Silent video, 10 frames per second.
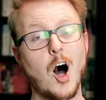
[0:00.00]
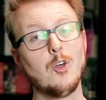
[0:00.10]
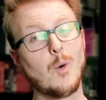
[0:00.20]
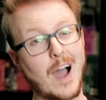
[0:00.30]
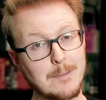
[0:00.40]

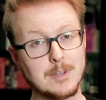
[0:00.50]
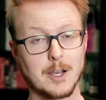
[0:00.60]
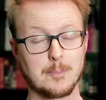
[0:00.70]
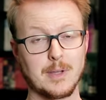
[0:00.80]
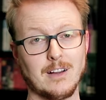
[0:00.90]
Although I'm
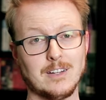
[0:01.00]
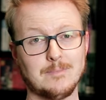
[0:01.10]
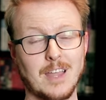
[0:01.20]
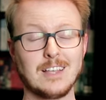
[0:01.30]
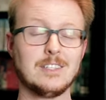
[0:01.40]
not a
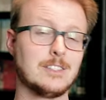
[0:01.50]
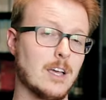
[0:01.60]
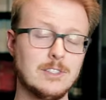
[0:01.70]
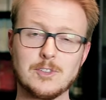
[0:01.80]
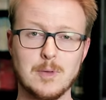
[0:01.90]
parent, I see
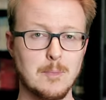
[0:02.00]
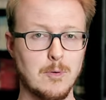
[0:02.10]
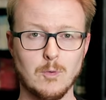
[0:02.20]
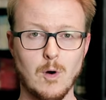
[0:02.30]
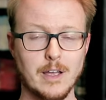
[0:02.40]
tons of
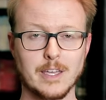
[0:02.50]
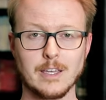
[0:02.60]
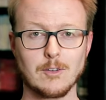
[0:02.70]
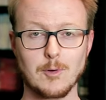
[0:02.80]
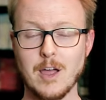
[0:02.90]
people
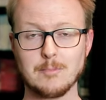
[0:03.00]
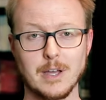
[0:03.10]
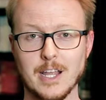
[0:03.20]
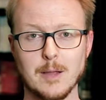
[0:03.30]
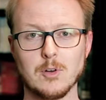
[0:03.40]
walking around
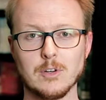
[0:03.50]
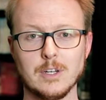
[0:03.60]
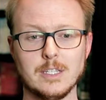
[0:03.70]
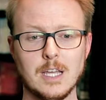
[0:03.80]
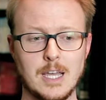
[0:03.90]
my
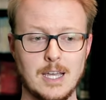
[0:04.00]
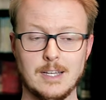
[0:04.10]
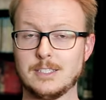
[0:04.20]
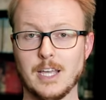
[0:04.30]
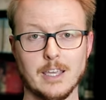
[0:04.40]
neighborhood,
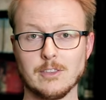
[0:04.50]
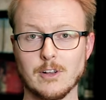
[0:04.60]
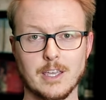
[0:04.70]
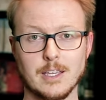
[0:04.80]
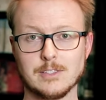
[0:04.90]
taking
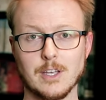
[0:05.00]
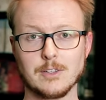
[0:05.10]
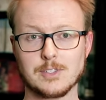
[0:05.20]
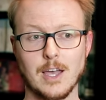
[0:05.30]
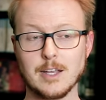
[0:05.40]
their kids
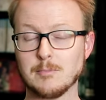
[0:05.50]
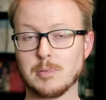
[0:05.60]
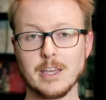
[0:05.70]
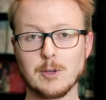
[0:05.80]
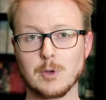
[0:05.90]
outside and
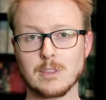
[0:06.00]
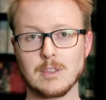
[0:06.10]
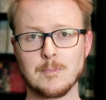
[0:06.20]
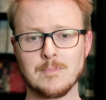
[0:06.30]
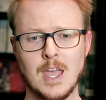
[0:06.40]
playing with
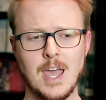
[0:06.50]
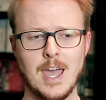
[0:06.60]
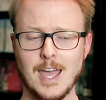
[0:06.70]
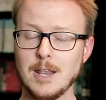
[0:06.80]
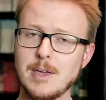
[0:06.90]
them,
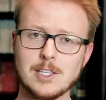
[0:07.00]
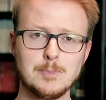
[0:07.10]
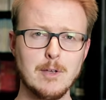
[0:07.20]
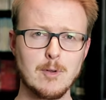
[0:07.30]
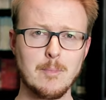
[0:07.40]
and it
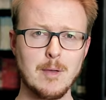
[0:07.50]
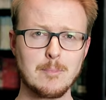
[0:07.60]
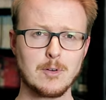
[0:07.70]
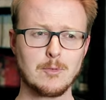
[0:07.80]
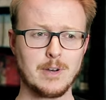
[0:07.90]
makes me
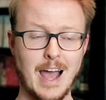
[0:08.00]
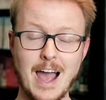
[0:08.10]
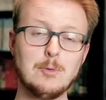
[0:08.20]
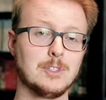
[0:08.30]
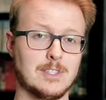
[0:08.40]
remember when
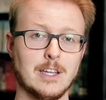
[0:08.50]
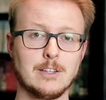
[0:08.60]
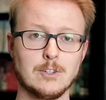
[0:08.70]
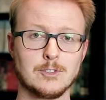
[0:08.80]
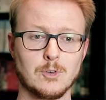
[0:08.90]
I was
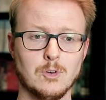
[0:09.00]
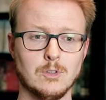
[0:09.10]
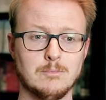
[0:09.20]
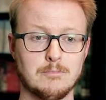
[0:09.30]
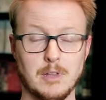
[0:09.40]
10 years
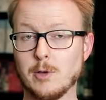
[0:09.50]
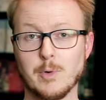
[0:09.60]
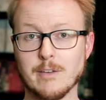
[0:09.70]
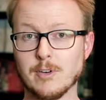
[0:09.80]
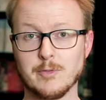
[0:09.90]
old, playing
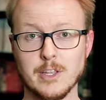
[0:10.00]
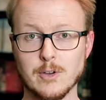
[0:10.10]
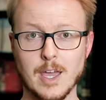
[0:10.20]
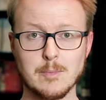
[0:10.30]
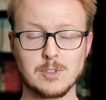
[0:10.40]
whatever
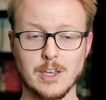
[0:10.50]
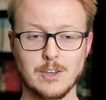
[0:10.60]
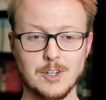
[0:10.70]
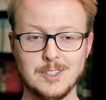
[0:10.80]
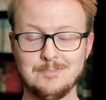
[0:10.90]
video games I
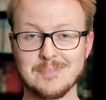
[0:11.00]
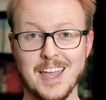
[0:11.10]
could,